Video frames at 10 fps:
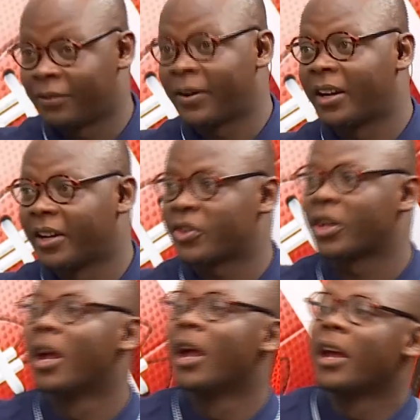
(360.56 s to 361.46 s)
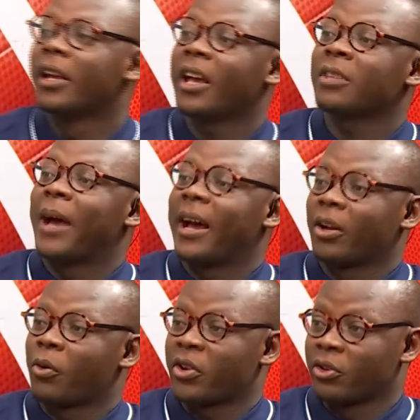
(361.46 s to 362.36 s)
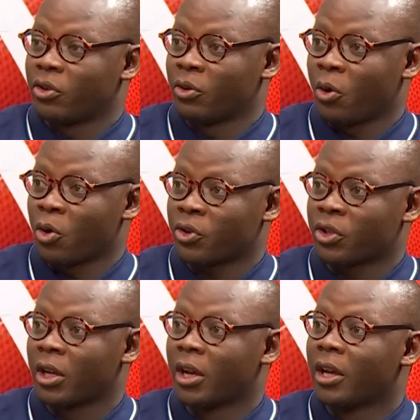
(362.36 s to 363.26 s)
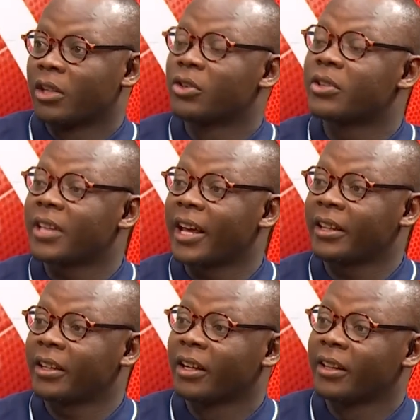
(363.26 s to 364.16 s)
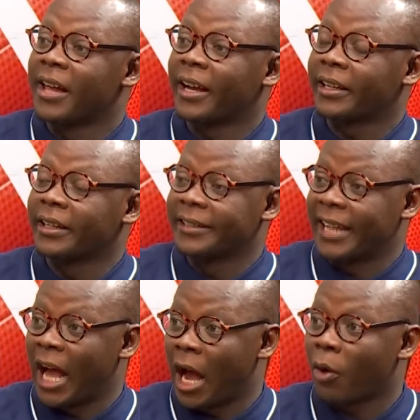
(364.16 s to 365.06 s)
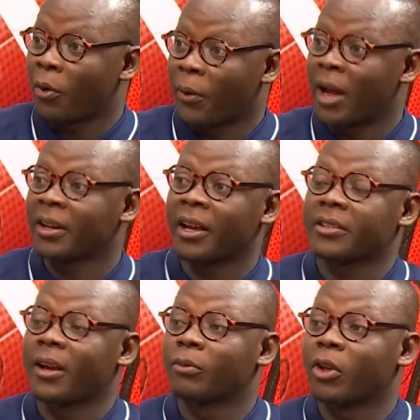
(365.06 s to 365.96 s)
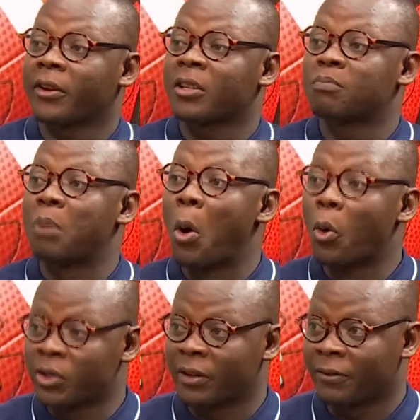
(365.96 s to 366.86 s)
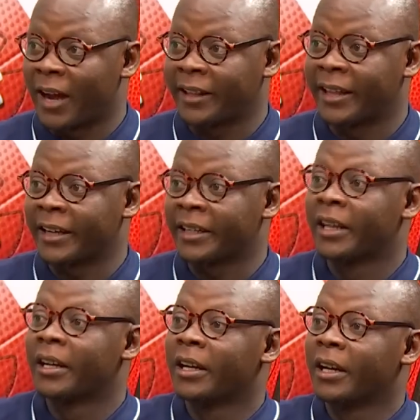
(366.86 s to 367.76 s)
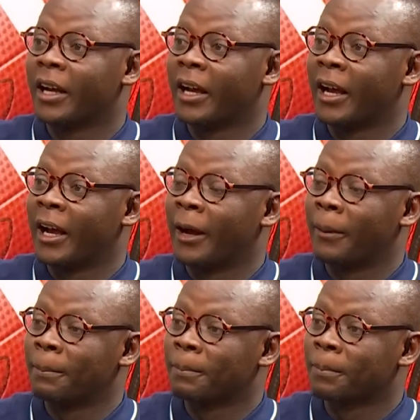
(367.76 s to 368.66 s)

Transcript: foundation. Laid, look, here's my other question to you, coach. You said that now Ramy has come to expose the fact. Yes, that, he's done that. Um,